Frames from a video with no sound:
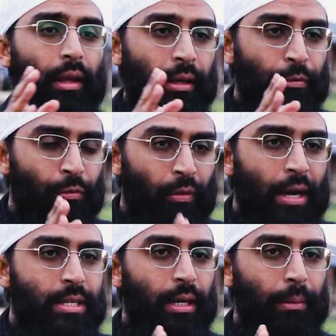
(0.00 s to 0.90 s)
if
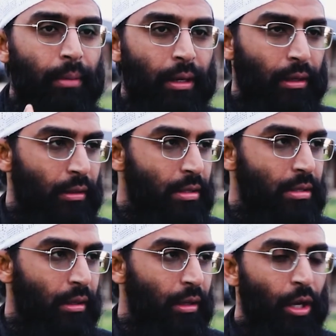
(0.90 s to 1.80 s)
white Americans
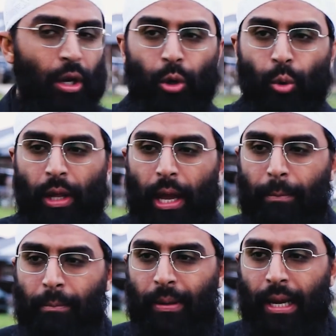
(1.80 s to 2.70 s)
could
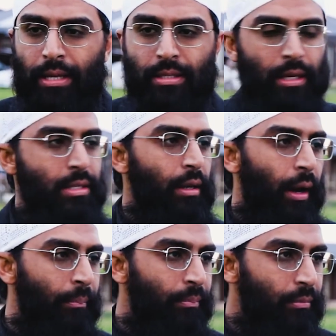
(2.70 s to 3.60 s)
embrace
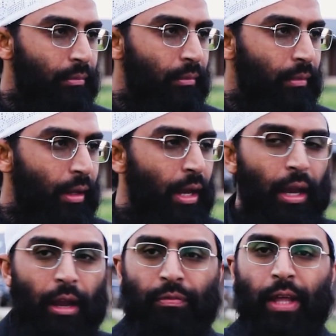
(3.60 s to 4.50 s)
Islam,
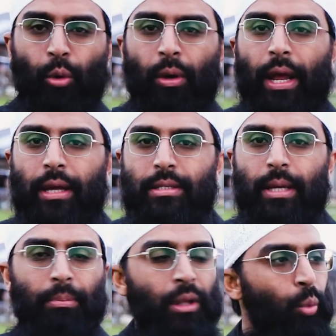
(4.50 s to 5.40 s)
if they could
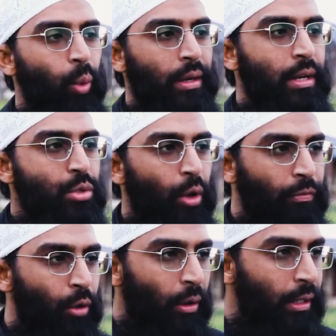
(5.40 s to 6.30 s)
accept the oneness
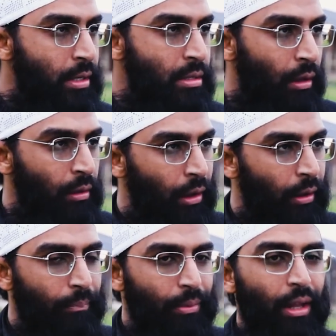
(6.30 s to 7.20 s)
of God, that is Allah,
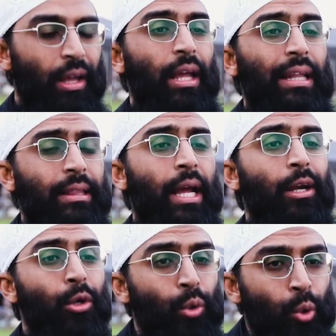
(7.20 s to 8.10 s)
they
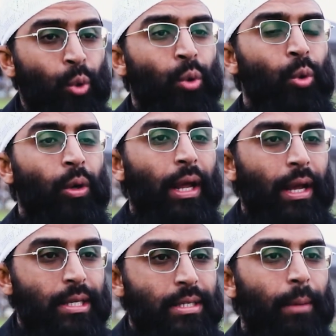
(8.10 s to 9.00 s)
too could
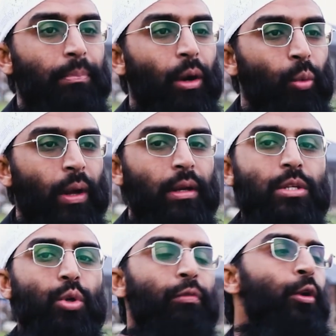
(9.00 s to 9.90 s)
accept the
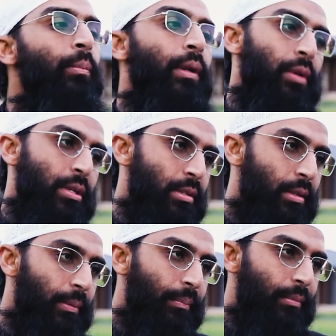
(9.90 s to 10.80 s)
oneness of human race.
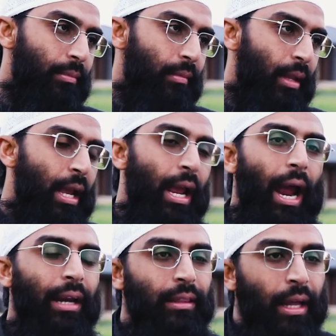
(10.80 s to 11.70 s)

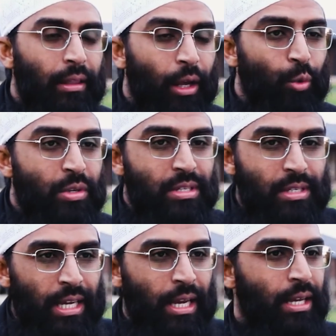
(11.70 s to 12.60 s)
And then they would
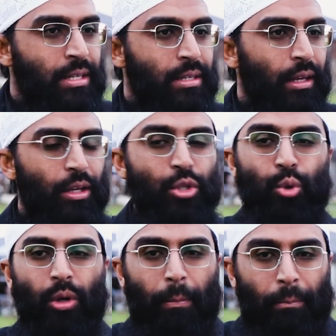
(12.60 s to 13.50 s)
cease to
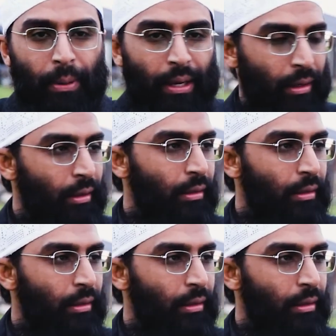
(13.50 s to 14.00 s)
compare